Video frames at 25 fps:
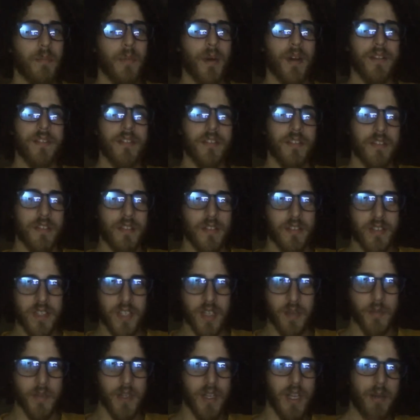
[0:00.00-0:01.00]
But to
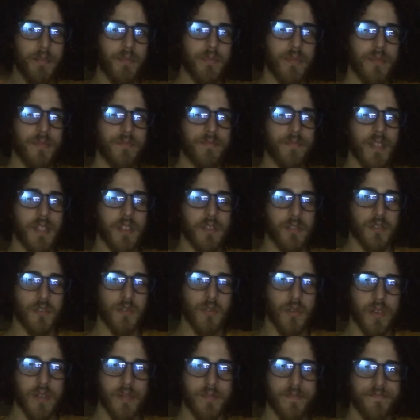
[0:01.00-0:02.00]
sum it up, in
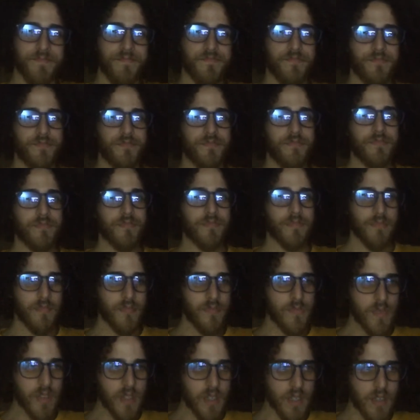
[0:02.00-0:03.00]
short,
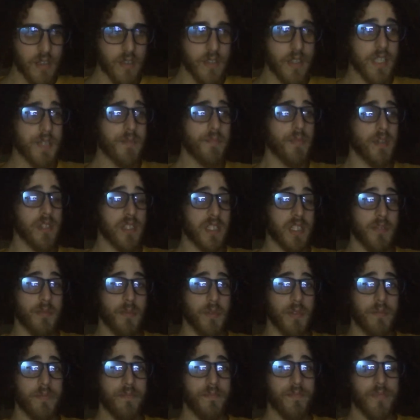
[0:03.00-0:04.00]
this
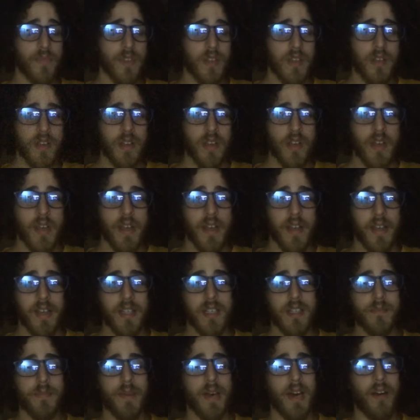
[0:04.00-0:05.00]
principle
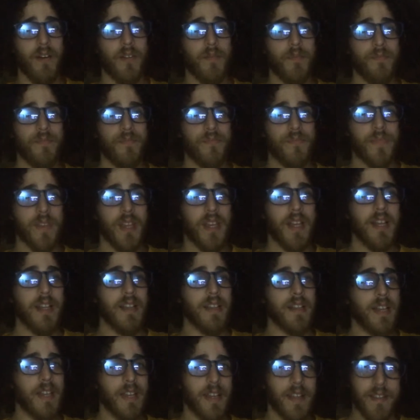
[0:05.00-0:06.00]
is about
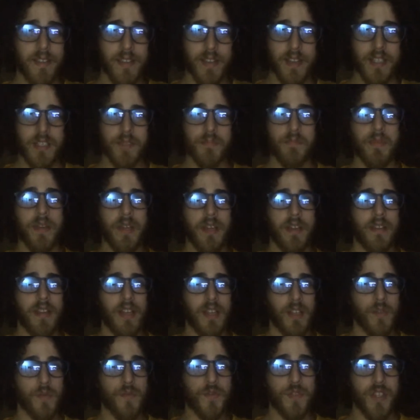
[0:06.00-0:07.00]
letting things be
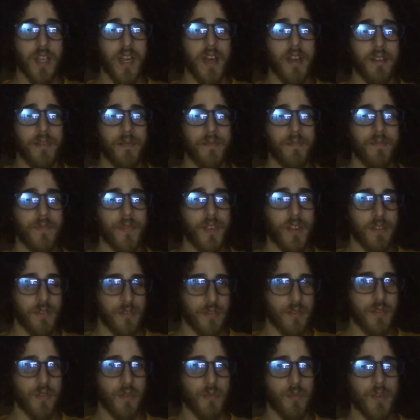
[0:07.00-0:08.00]
that you've said, because
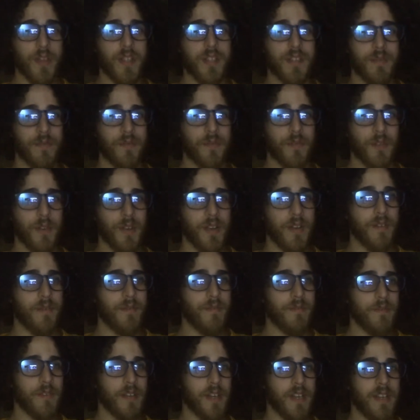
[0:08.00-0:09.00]
there's a reason for it,
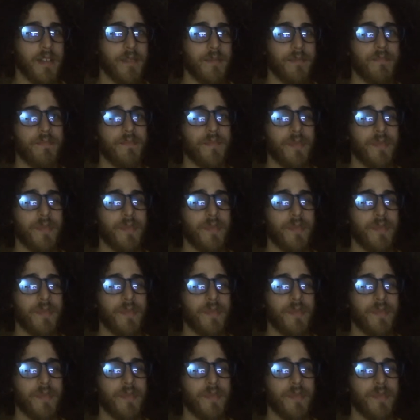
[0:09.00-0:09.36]
right?